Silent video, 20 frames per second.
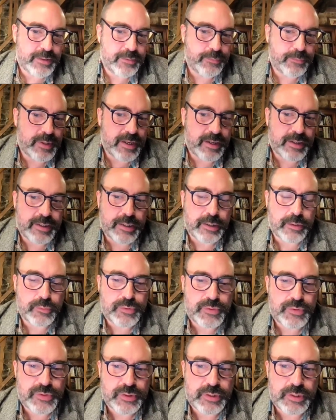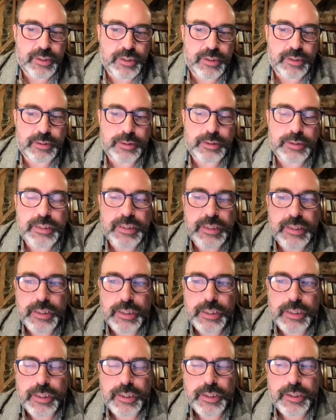if that counts as a color.
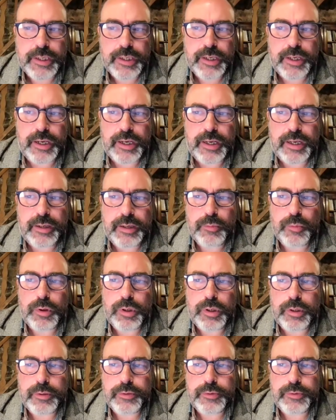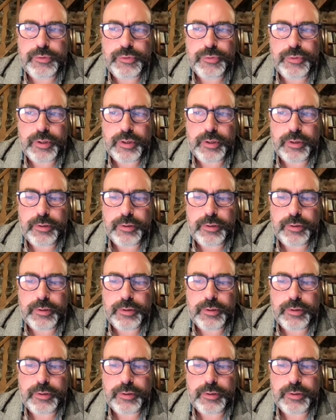Uh, do